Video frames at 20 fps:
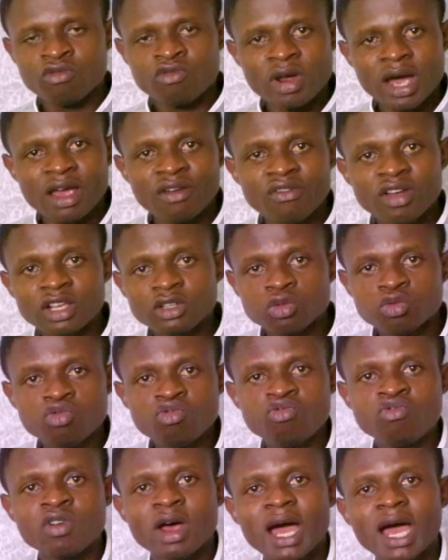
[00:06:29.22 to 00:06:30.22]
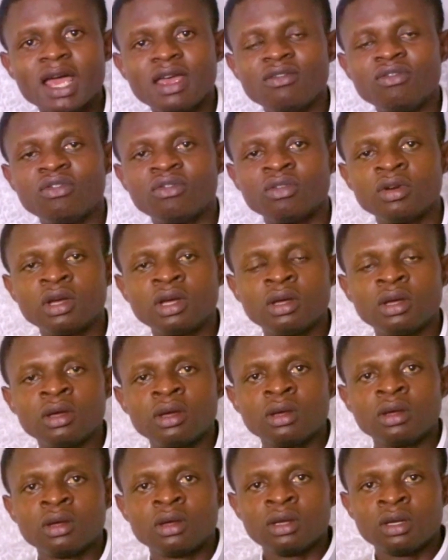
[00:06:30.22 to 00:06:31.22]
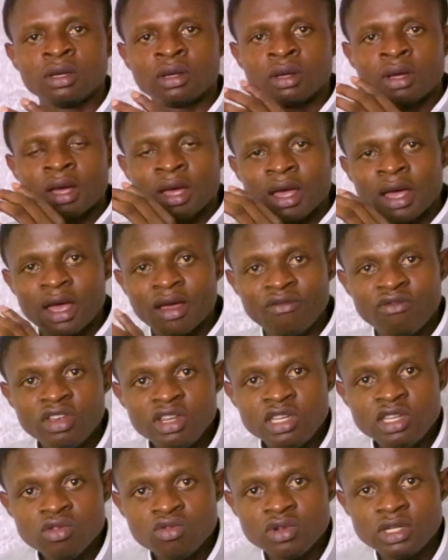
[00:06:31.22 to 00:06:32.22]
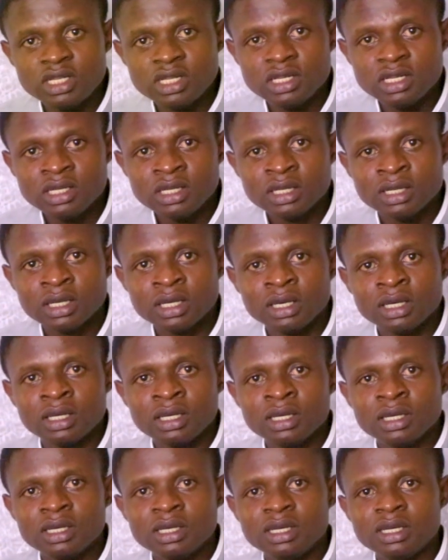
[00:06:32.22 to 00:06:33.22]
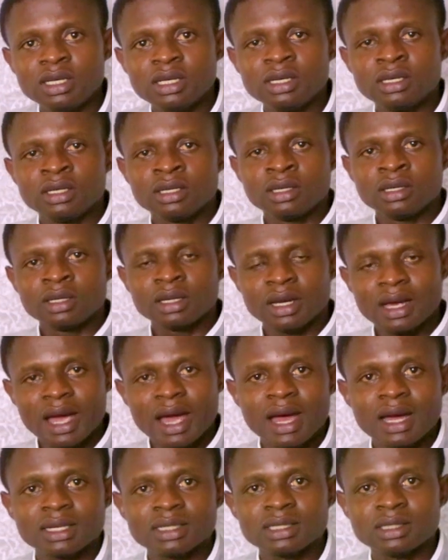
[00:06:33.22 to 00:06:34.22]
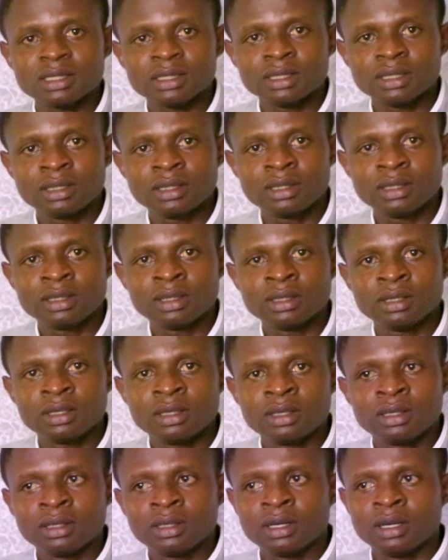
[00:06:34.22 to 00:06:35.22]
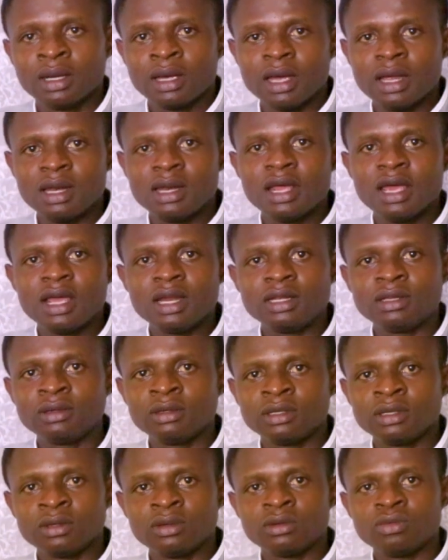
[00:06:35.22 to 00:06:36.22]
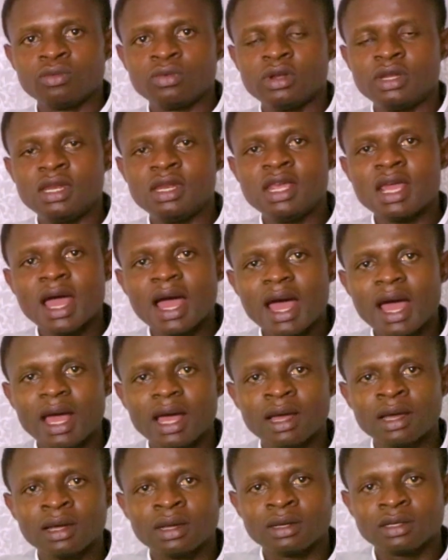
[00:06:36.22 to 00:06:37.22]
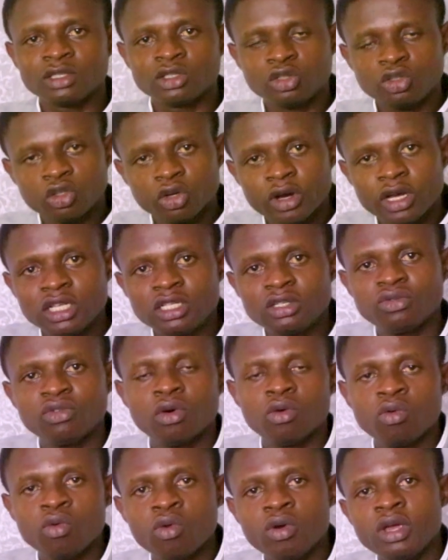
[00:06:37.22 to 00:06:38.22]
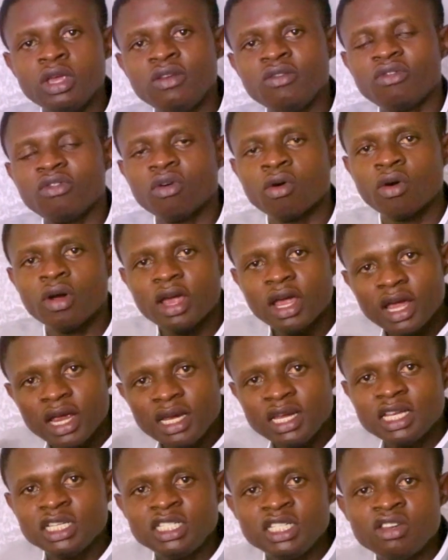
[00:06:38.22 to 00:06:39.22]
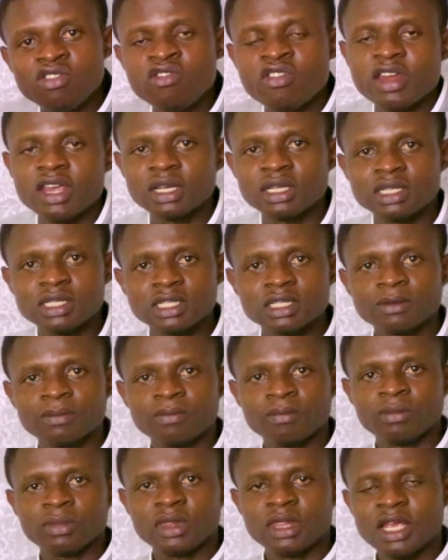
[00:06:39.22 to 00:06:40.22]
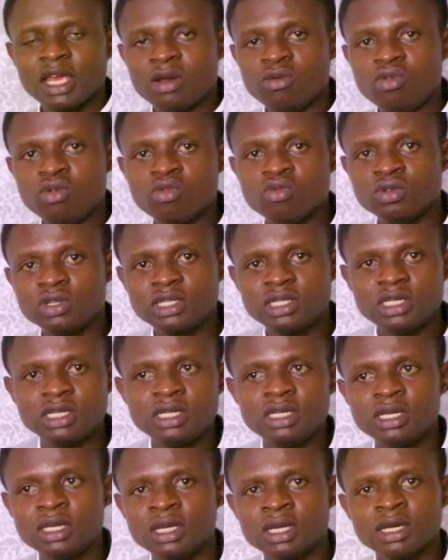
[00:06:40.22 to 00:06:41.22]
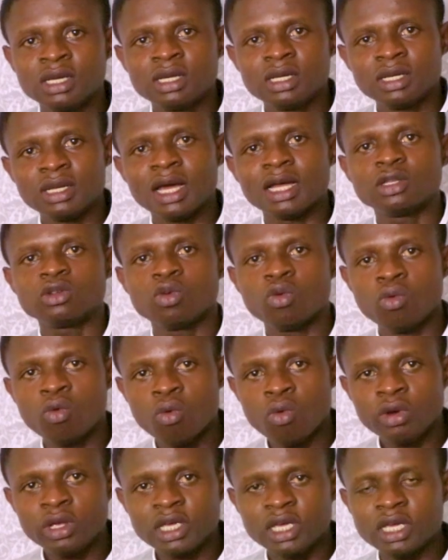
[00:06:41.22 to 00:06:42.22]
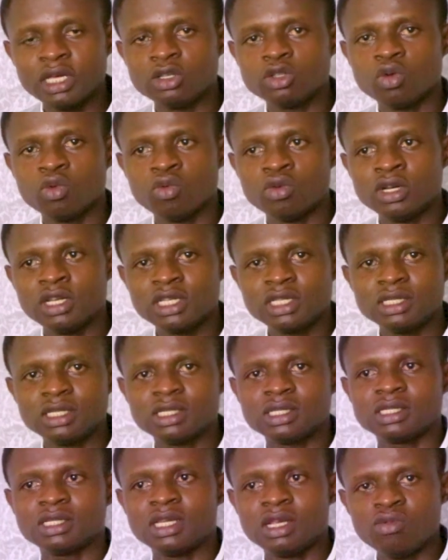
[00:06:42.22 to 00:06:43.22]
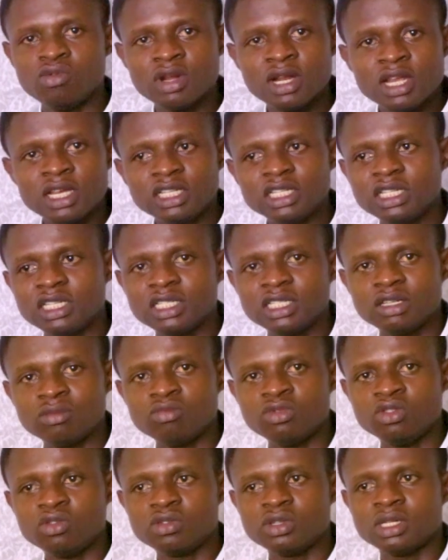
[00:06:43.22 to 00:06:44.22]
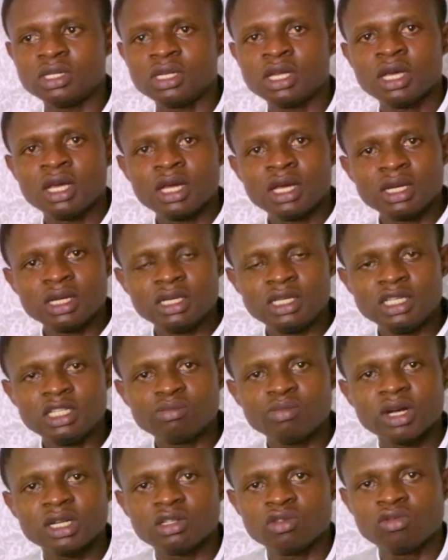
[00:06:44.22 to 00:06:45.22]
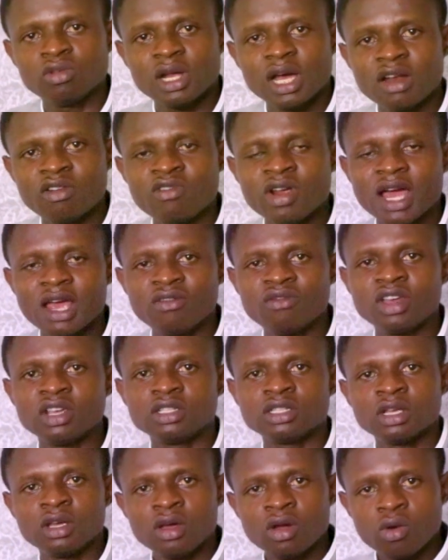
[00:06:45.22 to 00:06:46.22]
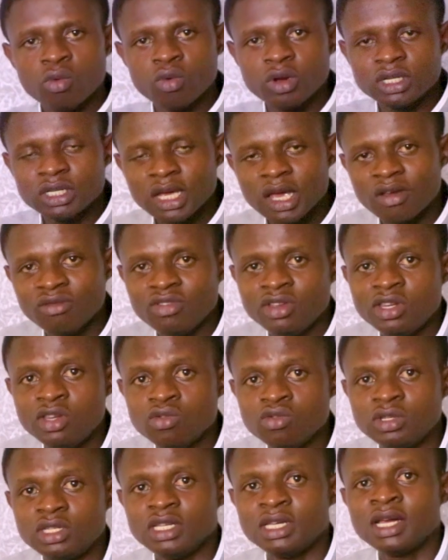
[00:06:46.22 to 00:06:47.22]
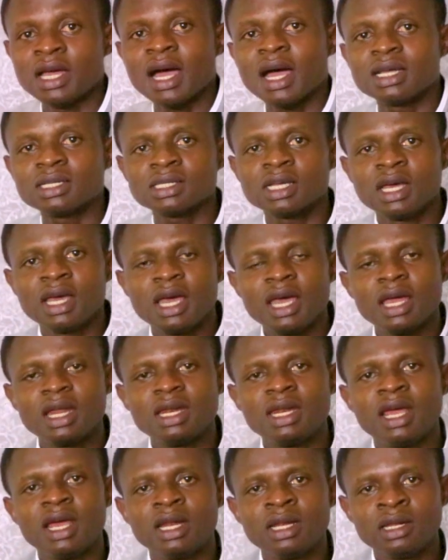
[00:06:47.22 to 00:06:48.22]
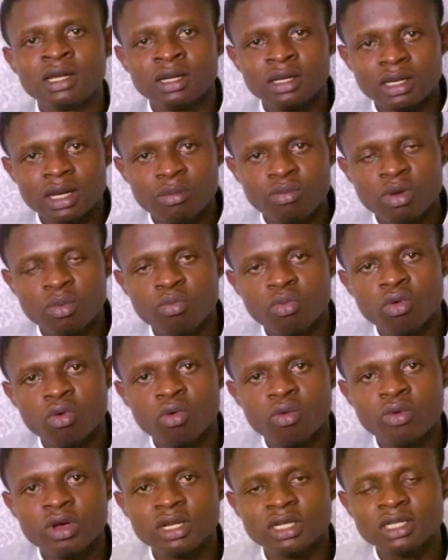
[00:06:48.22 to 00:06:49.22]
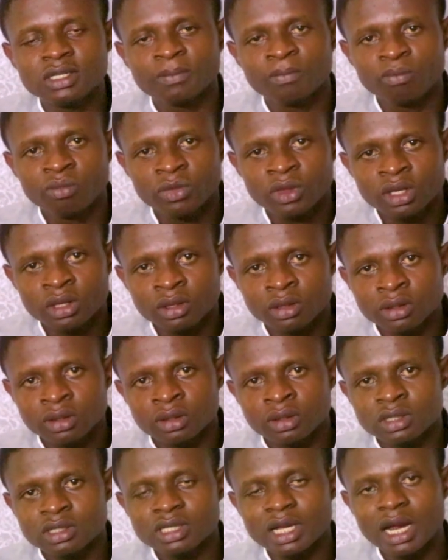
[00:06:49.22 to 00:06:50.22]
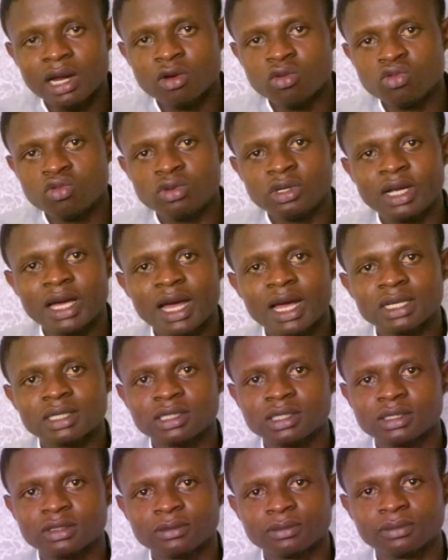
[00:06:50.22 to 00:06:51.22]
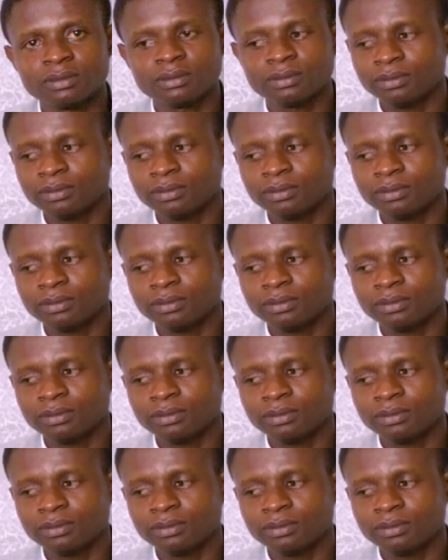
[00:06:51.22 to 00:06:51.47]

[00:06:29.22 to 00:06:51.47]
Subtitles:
drivers who drive heavy duty cars and then with their choice for going for energy drinks. And you will see that, oh, okay, so this is the relationship between these particular drivers with heavy duty cars and then the people with saloon cars.